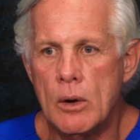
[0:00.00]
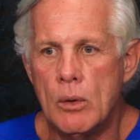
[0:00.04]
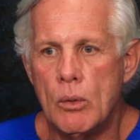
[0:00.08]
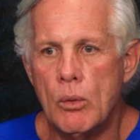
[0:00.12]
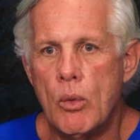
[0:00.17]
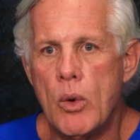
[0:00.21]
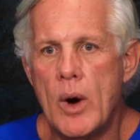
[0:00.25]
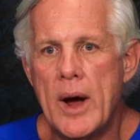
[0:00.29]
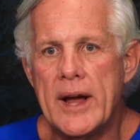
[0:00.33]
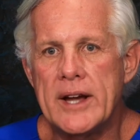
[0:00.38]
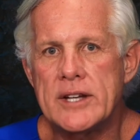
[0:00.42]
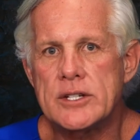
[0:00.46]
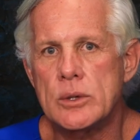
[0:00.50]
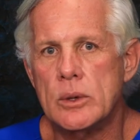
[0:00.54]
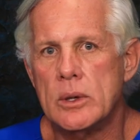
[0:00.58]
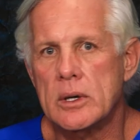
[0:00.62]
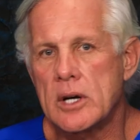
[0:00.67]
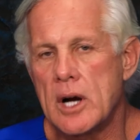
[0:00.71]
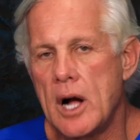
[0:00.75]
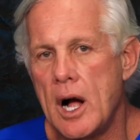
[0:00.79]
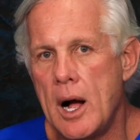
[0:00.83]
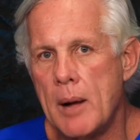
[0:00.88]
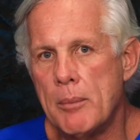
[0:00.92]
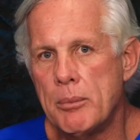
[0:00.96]
way to
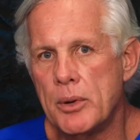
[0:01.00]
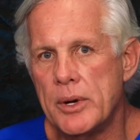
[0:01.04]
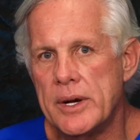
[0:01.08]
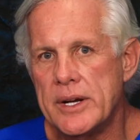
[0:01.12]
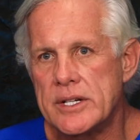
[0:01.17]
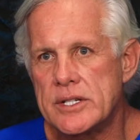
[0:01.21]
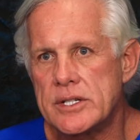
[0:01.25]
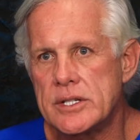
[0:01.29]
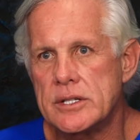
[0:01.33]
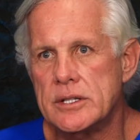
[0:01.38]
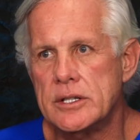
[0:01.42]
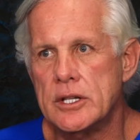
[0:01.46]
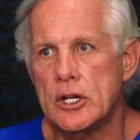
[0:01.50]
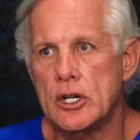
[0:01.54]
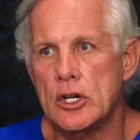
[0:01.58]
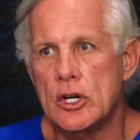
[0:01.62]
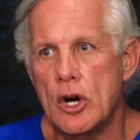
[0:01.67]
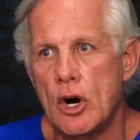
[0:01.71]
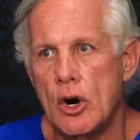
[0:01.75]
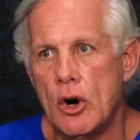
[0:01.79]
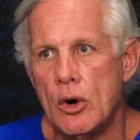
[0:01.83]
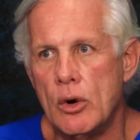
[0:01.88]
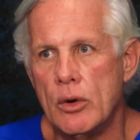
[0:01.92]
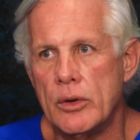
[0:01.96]
accomplish the
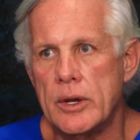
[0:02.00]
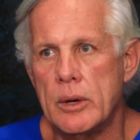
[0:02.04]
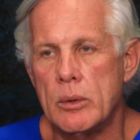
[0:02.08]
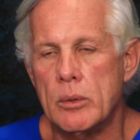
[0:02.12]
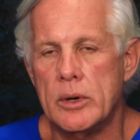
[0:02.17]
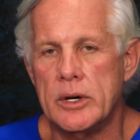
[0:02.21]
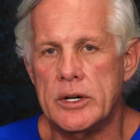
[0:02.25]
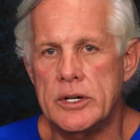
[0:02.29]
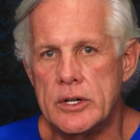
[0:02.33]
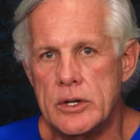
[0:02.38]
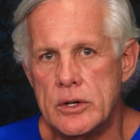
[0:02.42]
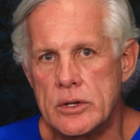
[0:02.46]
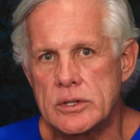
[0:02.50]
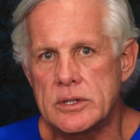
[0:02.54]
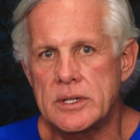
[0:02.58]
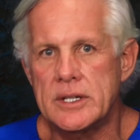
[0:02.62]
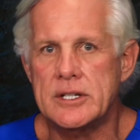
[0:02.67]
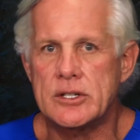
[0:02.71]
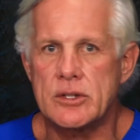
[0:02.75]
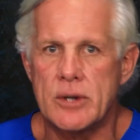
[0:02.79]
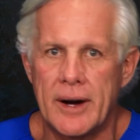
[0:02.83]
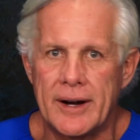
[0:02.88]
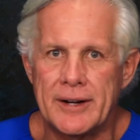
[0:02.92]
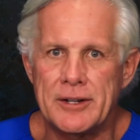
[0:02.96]
goal that we're usually
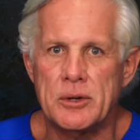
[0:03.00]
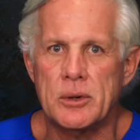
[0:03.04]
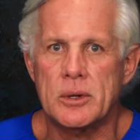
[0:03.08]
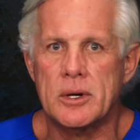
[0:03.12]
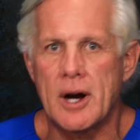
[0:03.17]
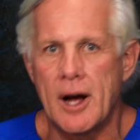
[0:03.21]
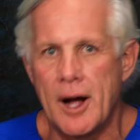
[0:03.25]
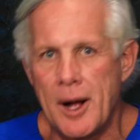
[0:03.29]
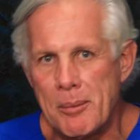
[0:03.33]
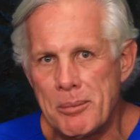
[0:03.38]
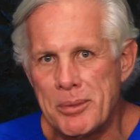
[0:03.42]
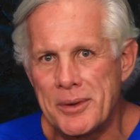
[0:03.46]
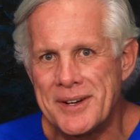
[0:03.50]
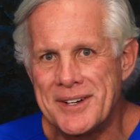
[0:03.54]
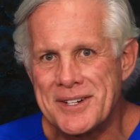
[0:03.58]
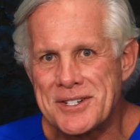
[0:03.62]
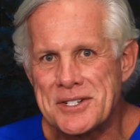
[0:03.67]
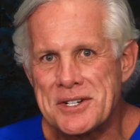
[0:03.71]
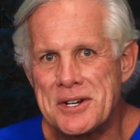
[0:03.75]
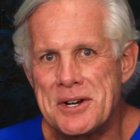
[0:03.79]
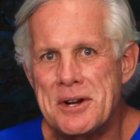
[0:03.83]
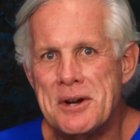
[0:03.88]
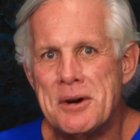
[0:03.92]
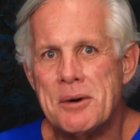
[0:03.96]
trying to
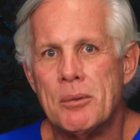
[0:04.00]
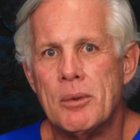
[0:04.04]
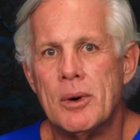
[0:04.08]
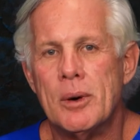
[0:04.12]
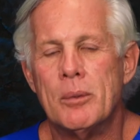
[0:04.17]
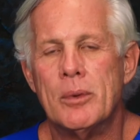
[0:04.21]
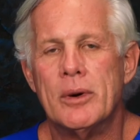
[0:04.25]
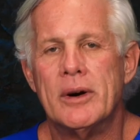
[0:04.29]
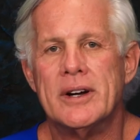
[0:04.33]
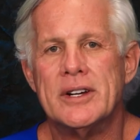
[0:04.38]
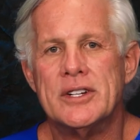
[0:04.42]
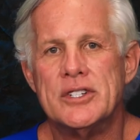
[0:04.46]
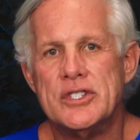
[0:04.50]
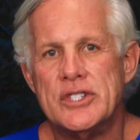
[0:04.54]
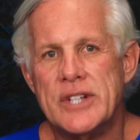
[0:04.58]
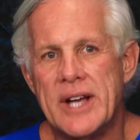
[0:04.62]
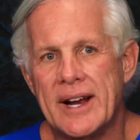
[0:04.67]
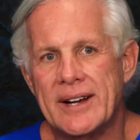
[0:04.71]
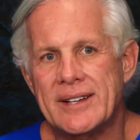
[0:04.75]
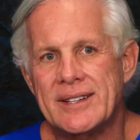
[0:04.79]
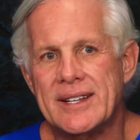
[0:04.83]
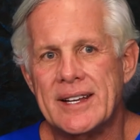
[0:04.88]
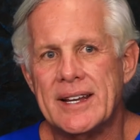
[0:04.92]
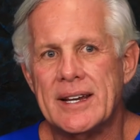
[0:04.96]
accomplish when we're
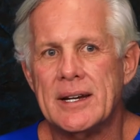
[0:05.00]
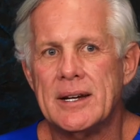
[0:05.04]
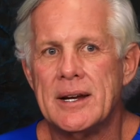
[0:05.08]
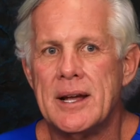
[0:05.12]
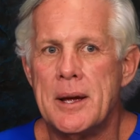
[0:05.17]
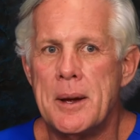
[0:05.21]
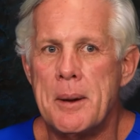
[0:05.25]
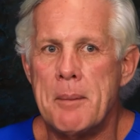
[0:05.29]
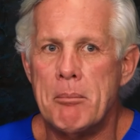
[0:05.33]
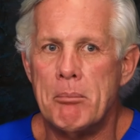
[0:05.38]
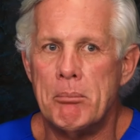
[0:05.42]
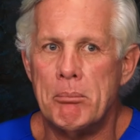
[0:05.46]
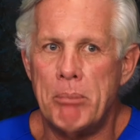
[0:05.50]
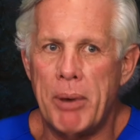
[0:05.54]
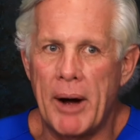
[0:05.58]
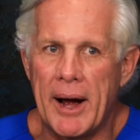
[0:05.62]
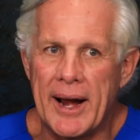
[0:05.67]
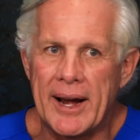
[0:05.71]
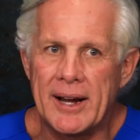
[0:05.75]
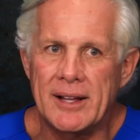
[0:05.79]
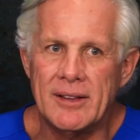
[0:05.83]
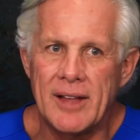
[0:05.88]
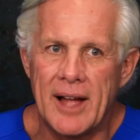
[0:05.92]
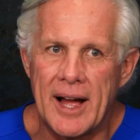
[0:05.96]
injecting
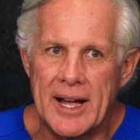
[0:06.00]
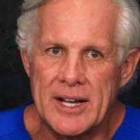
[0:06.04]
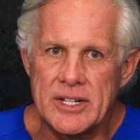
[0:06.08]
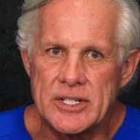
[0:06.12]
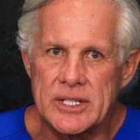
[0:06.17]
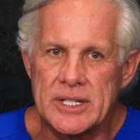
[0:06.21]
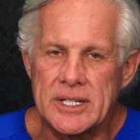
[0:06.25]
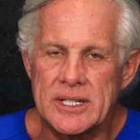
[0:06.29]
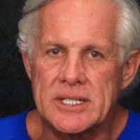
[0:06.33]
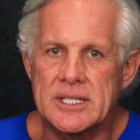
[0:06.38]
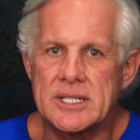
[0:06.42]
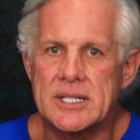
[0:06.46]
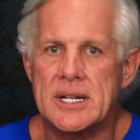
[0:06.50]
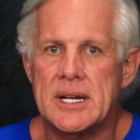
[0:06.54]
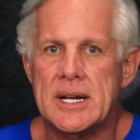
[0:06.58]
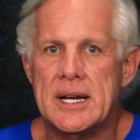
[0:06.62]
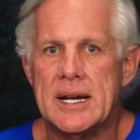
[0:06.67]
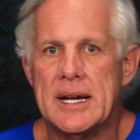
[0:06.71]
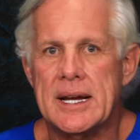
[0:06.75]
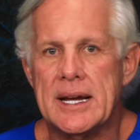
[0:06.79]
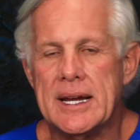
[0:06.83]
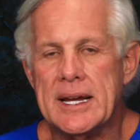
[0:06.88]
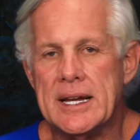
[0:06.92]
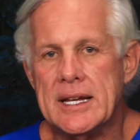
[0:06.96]
biologics
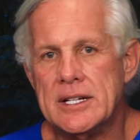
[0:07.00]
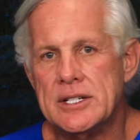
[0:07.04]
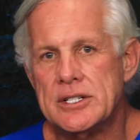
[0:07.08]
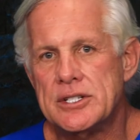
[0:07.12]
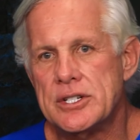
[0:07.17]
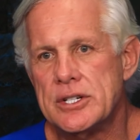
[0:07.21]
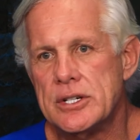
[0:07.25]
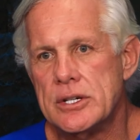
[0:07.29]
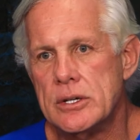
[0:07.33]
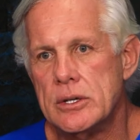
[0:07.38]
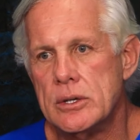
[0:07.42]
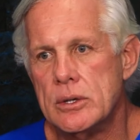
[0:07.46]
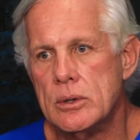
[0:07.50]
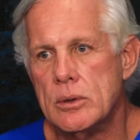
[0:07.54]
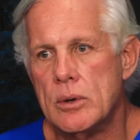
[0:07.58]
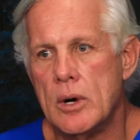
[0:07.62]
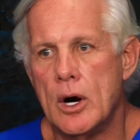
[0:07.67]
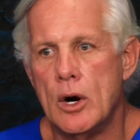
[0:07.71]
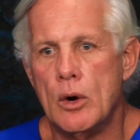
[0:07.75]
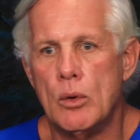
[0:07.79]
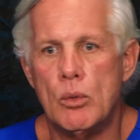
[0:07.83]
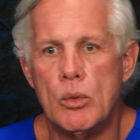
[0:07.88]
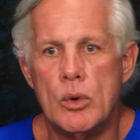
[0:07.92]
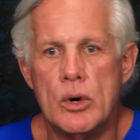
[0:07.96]
into
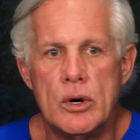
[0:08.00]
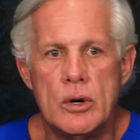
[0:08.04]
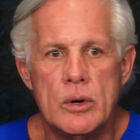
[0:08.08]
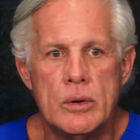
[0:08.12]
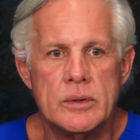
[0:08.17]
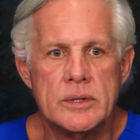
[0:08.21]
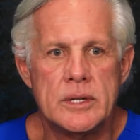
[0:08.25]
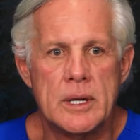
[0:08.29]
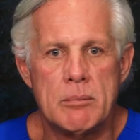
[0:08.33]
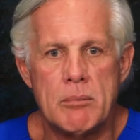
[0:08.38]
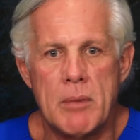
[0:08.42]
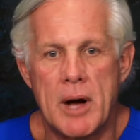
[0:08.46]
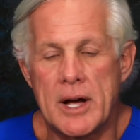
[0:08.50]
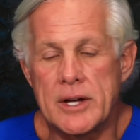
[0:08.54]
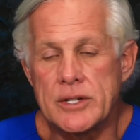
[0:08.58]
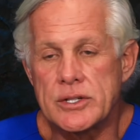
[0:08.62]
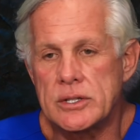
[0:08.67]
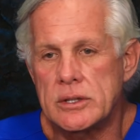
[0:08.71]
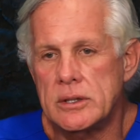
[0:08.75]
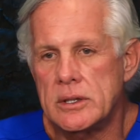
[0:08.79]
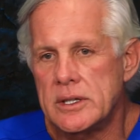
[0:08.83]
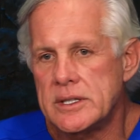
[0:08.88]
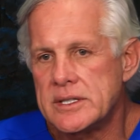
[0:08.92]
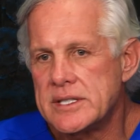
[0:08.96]
a wound, a
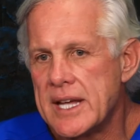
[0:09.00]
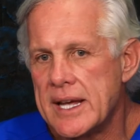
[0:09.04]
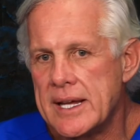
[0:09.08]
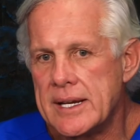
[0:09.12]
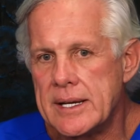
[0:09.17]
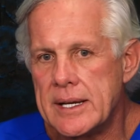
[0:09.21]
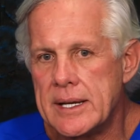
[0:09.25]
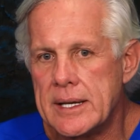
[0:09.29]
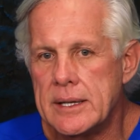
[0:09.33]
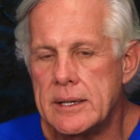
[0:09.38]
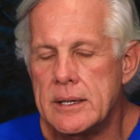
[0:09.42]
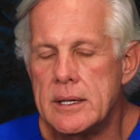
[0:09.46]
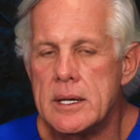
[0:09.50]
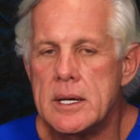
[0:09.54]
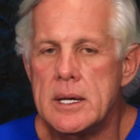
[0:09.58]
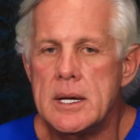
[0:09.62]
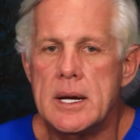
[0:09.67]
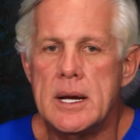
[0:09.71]
muscle, a tendon.